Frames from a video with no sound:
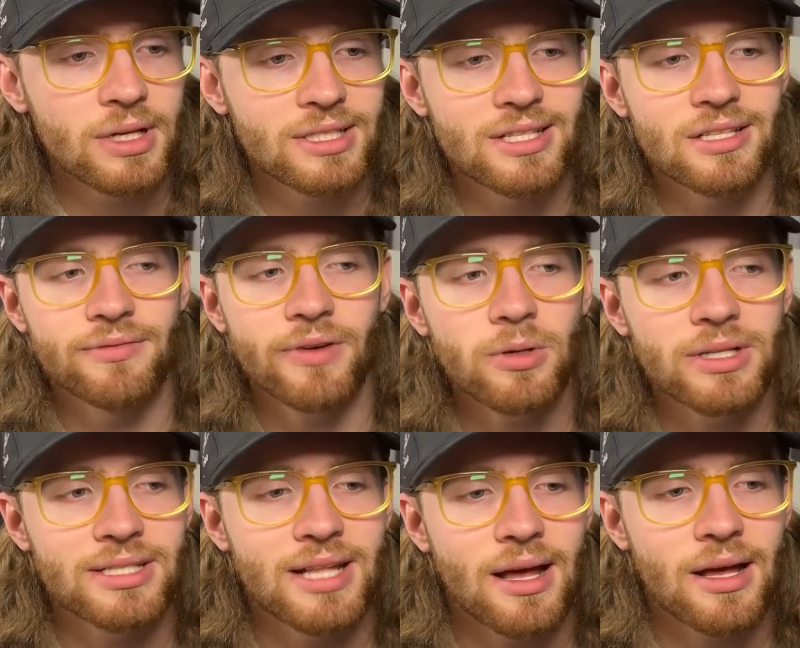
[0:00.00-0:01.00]
It's this
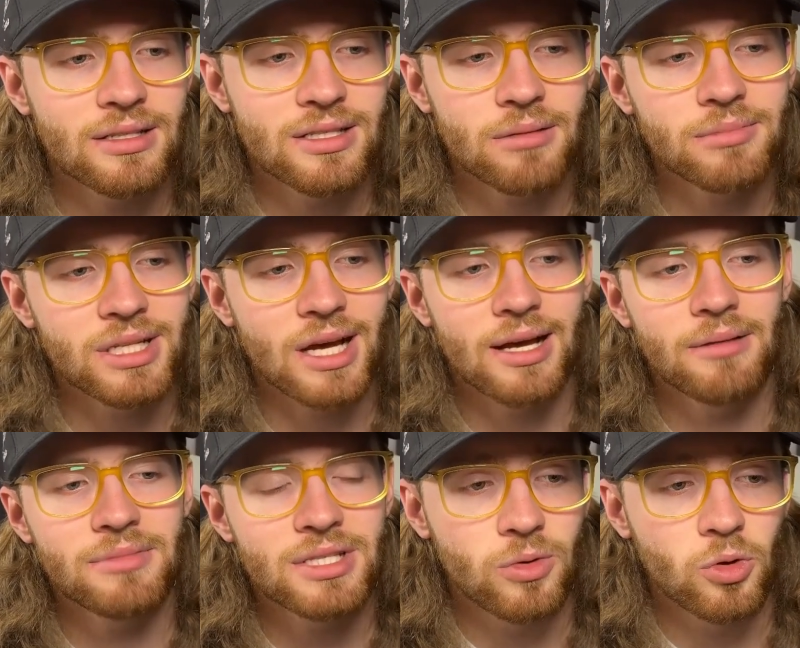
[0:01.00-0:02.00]
focus that
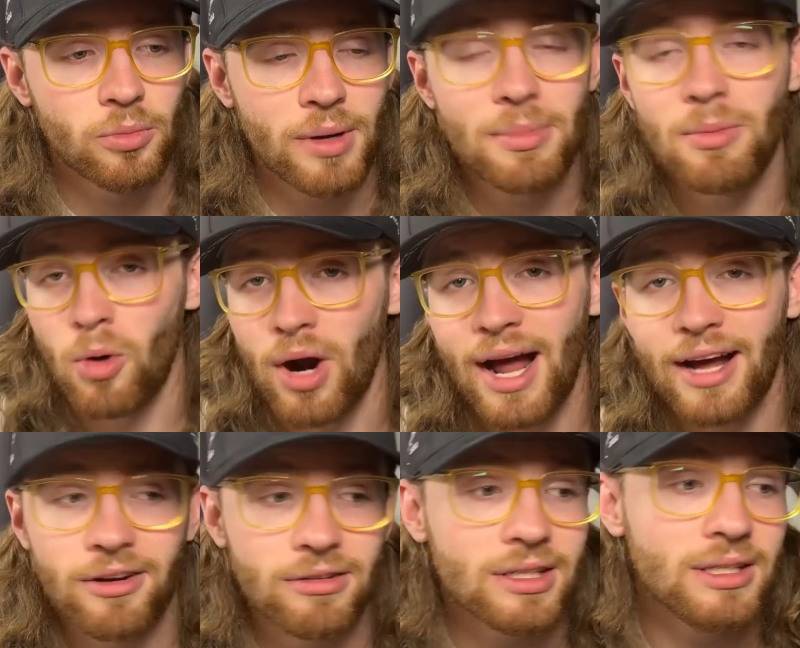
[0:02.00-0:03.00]
sometimes, or maybe more
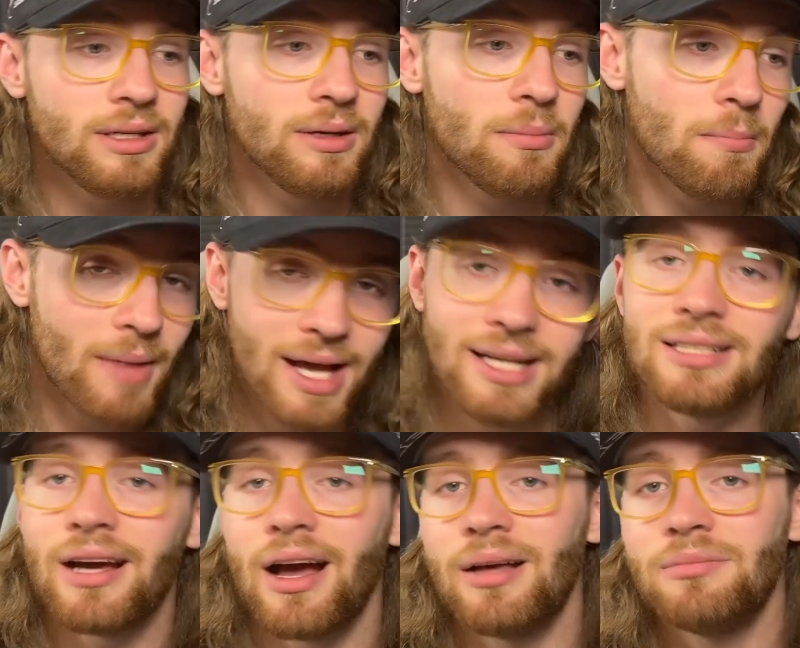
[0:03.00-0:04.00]
accurately, many
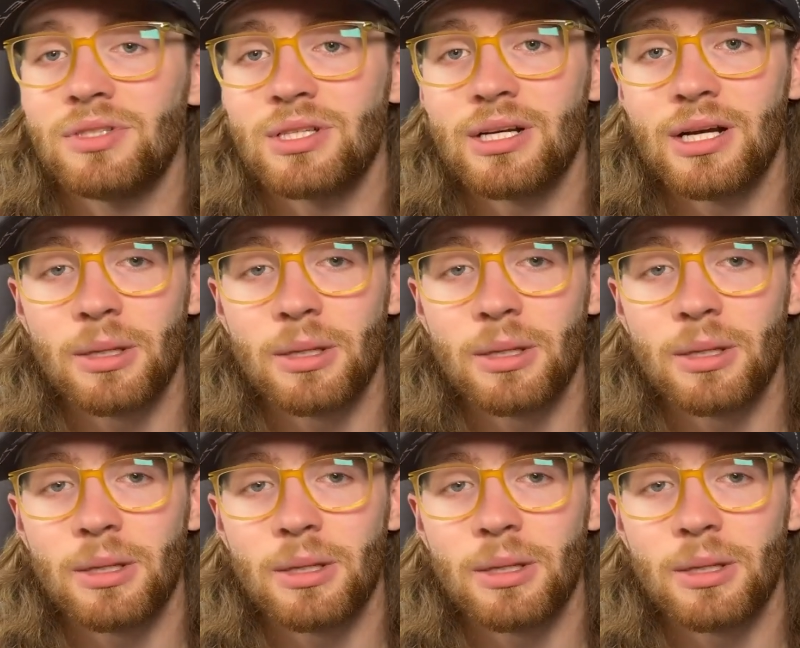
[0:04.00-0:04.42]
times,